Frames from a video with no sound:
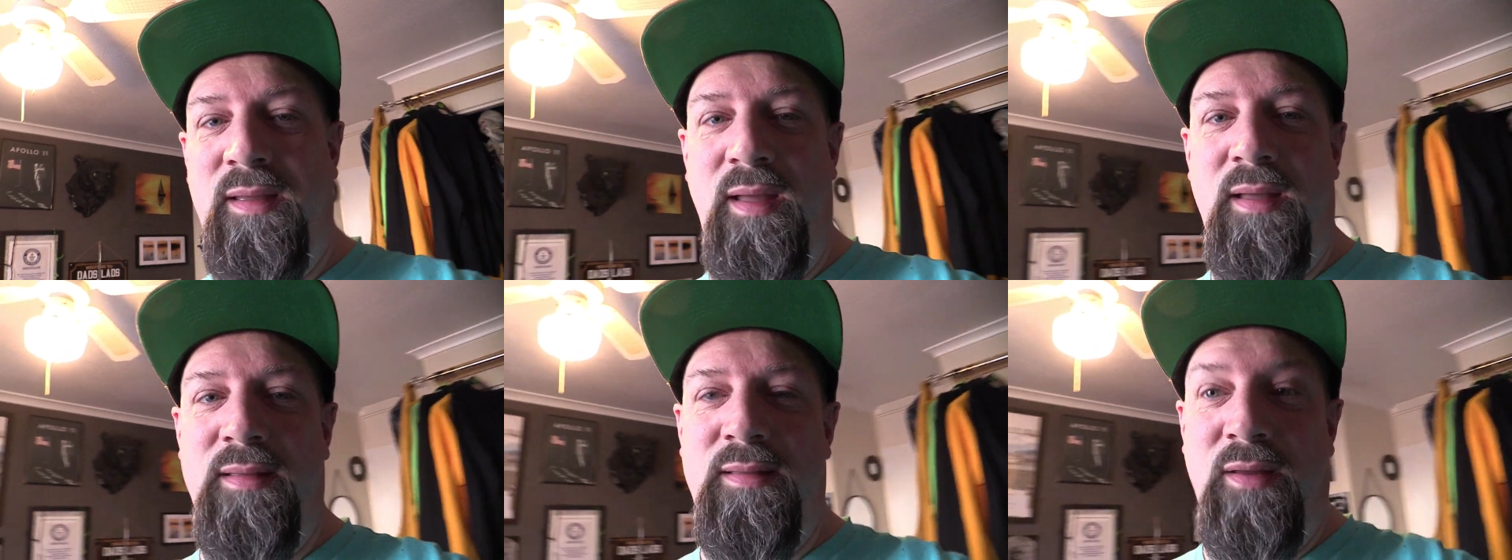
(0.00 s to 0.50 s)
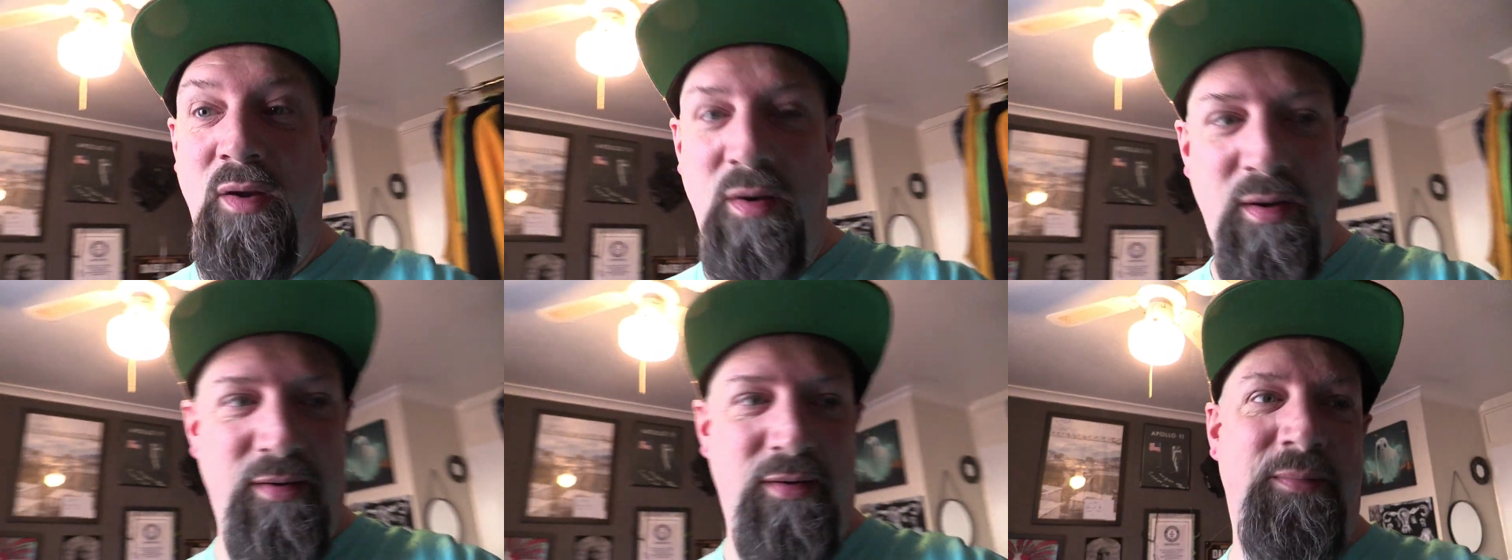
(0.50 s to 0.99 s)
Yes, go
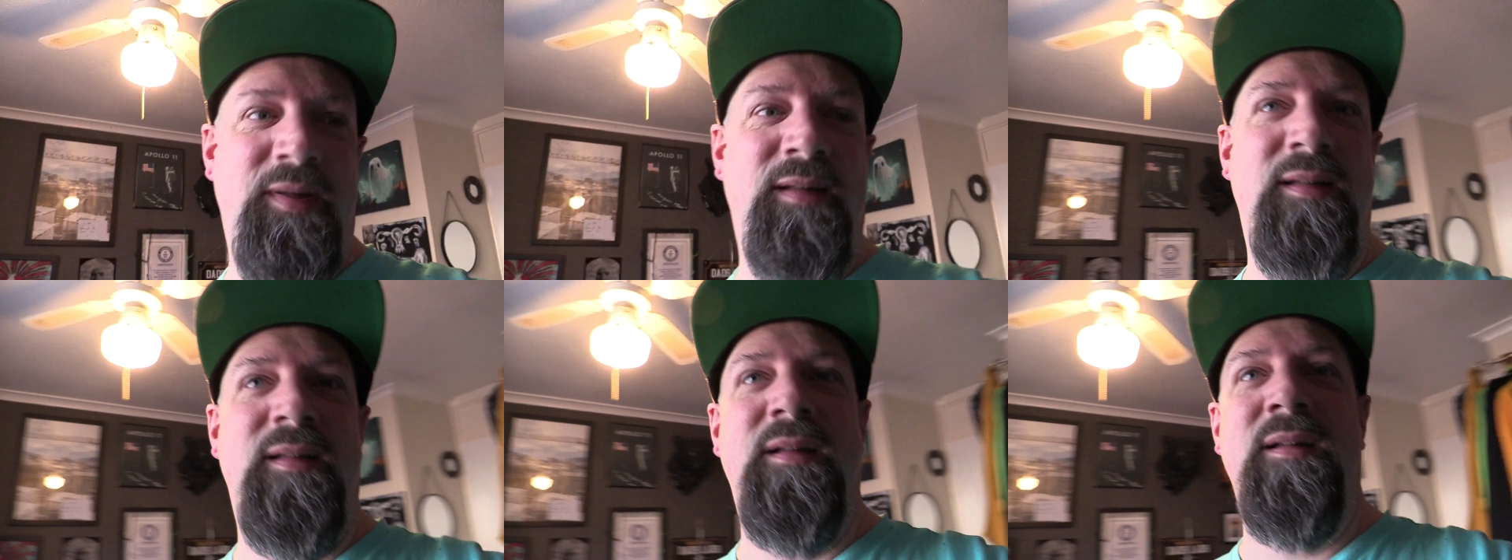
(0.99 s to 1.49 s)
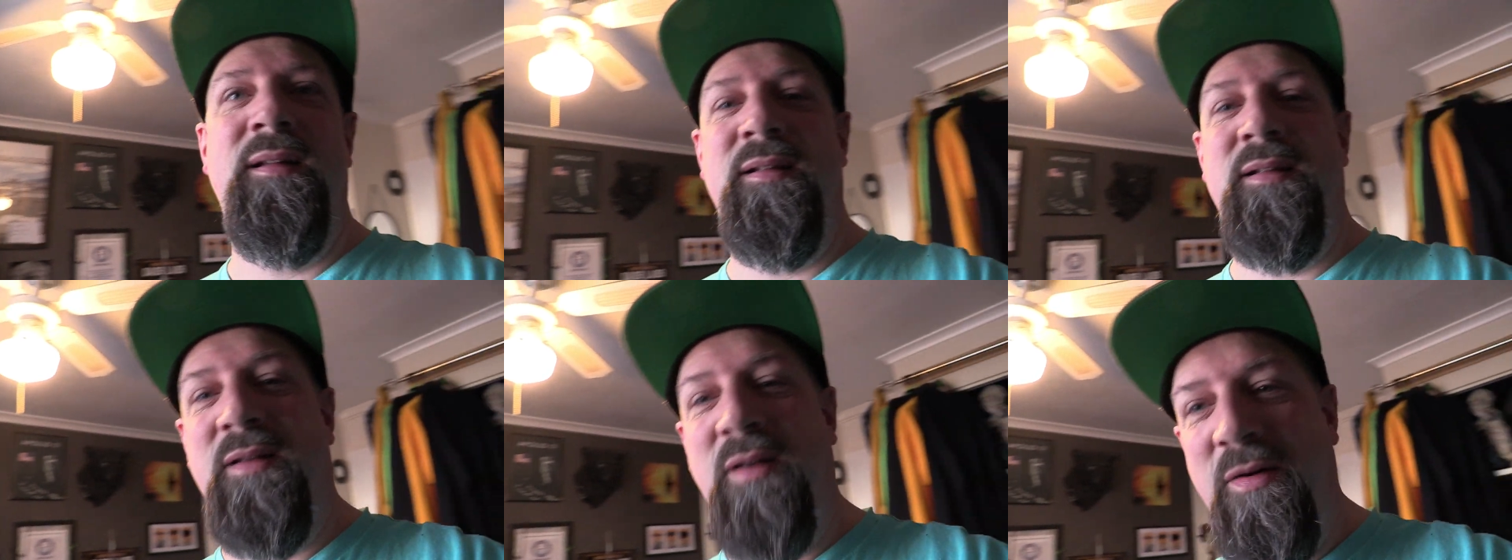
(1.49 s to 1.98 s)
home
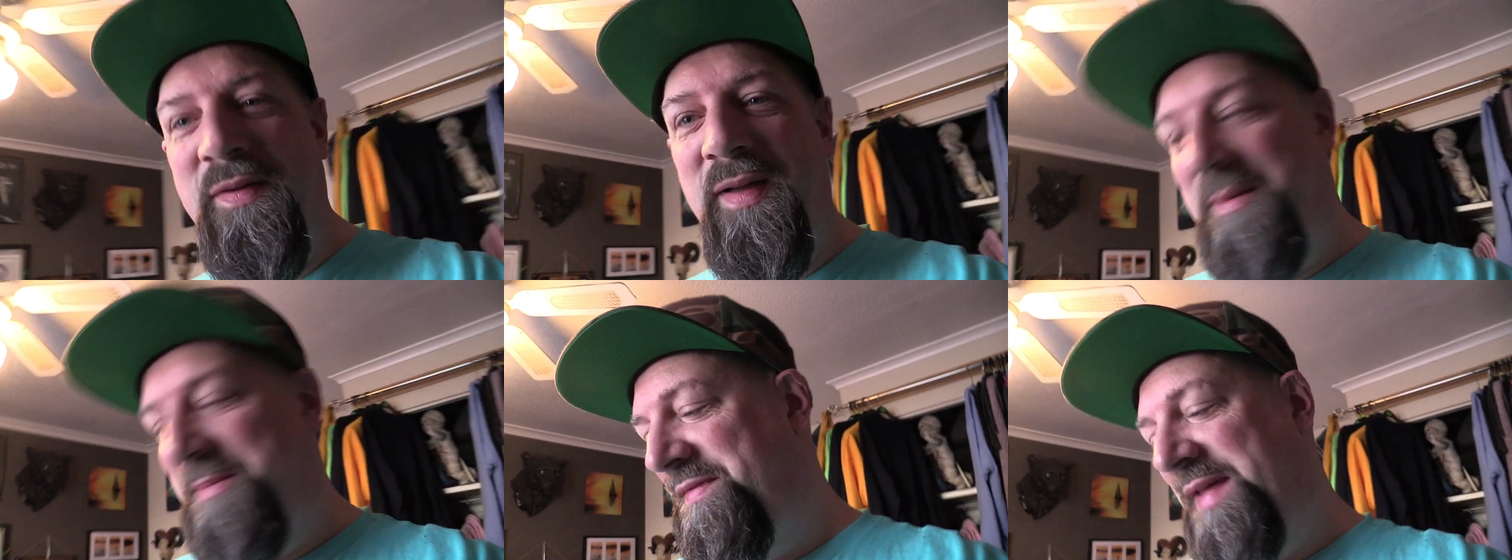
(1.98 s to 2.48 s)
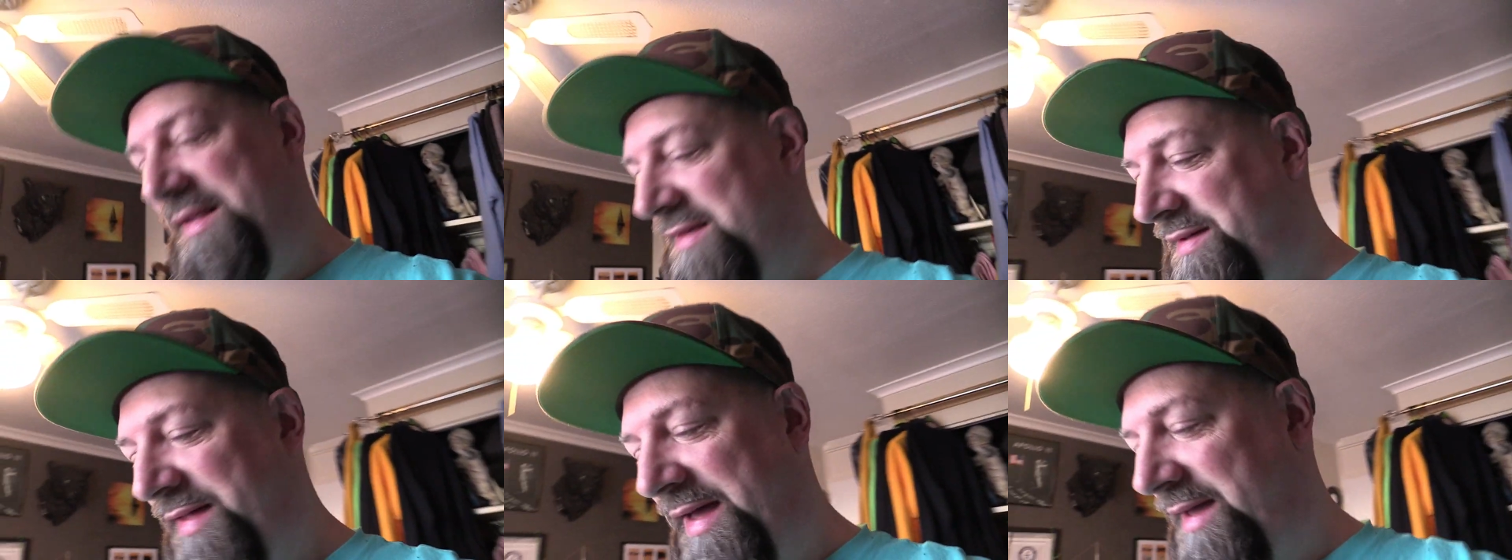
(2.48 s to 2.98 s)
love him, things
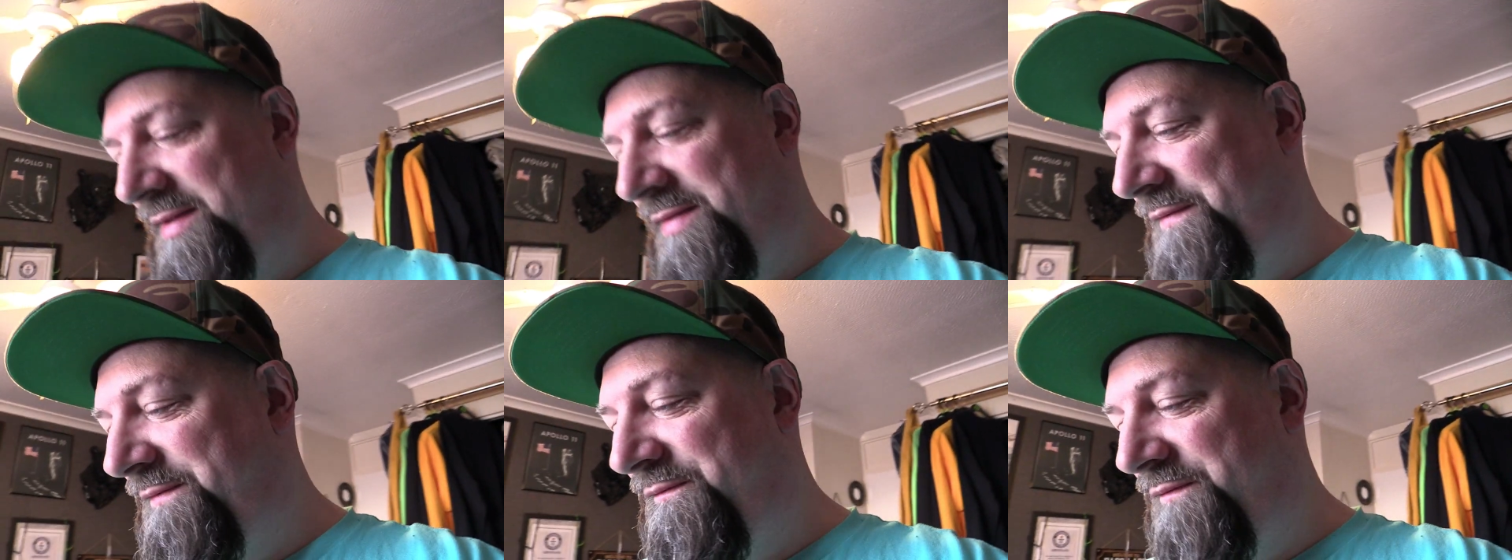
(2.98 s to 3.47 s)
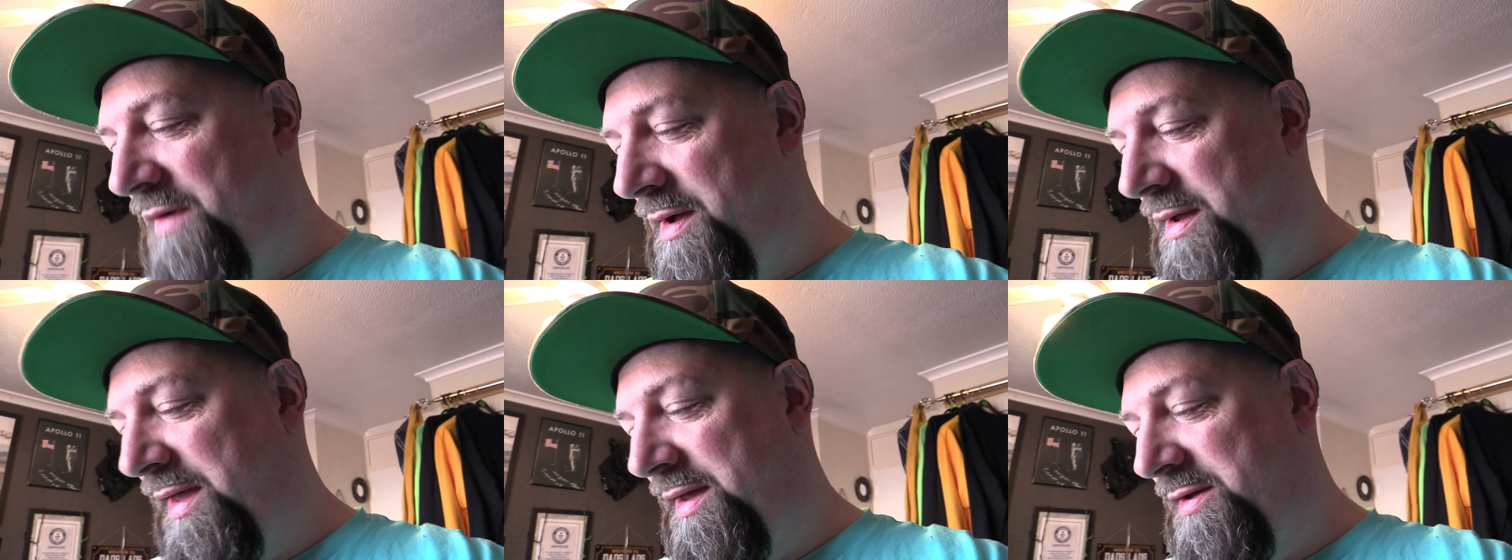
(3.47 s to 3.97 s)
like that. It's
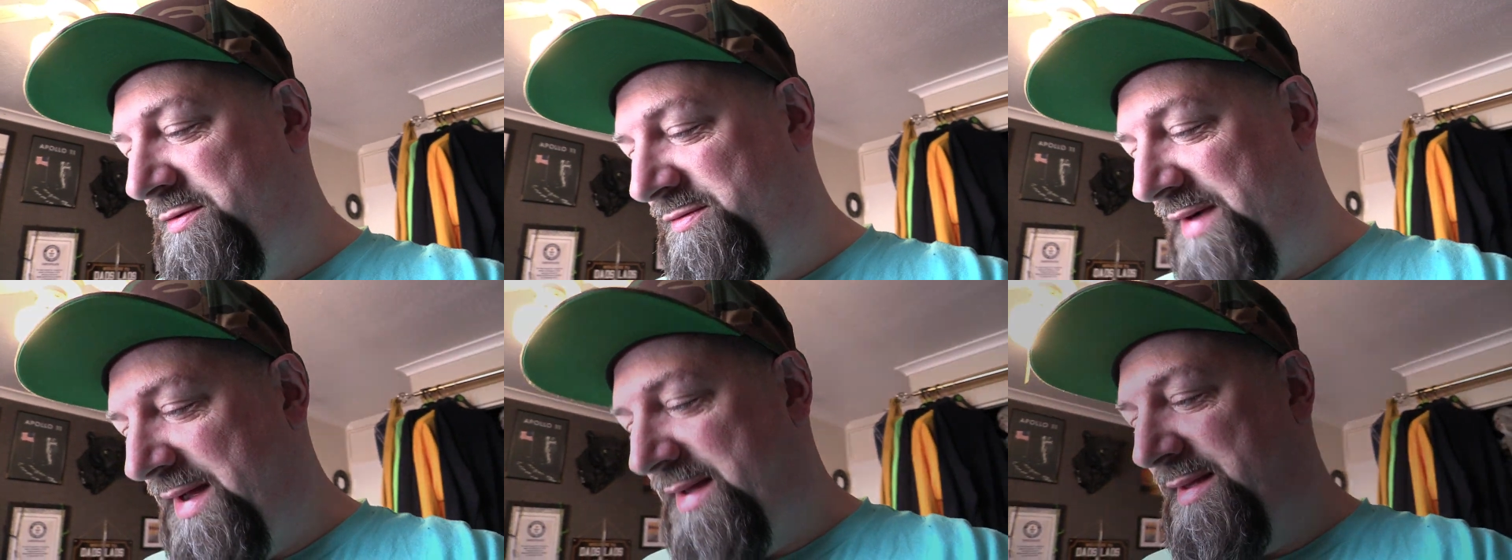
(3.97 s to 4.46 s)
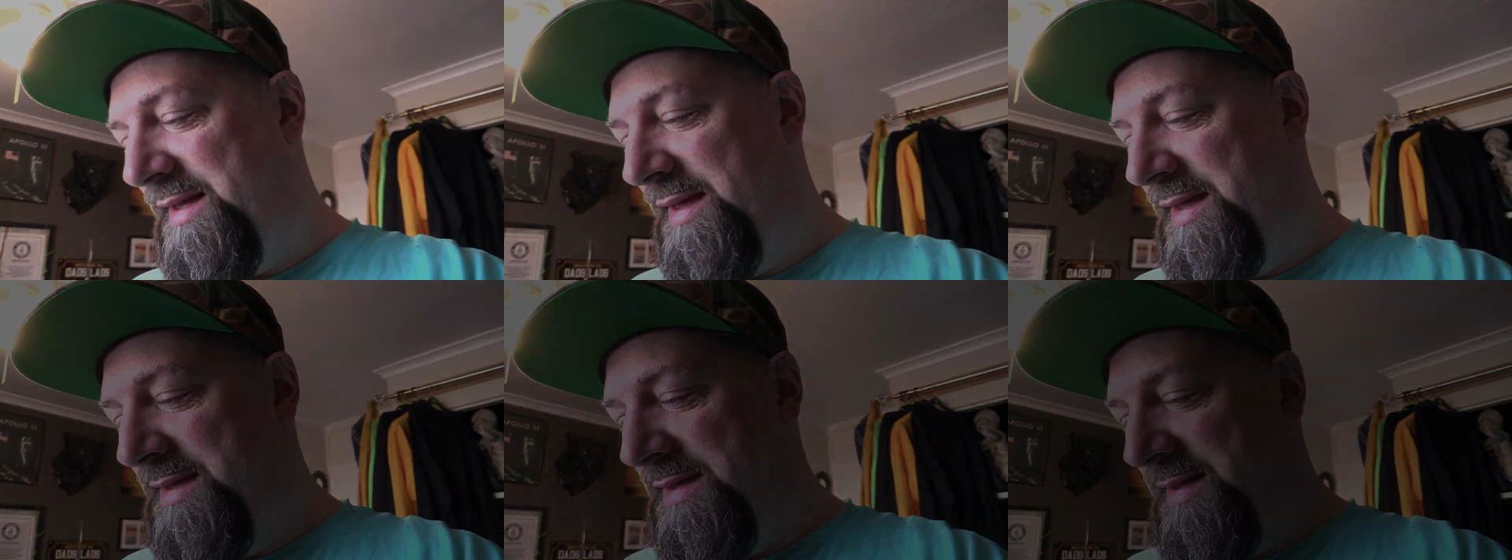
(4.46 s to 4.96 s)
fucking crazy.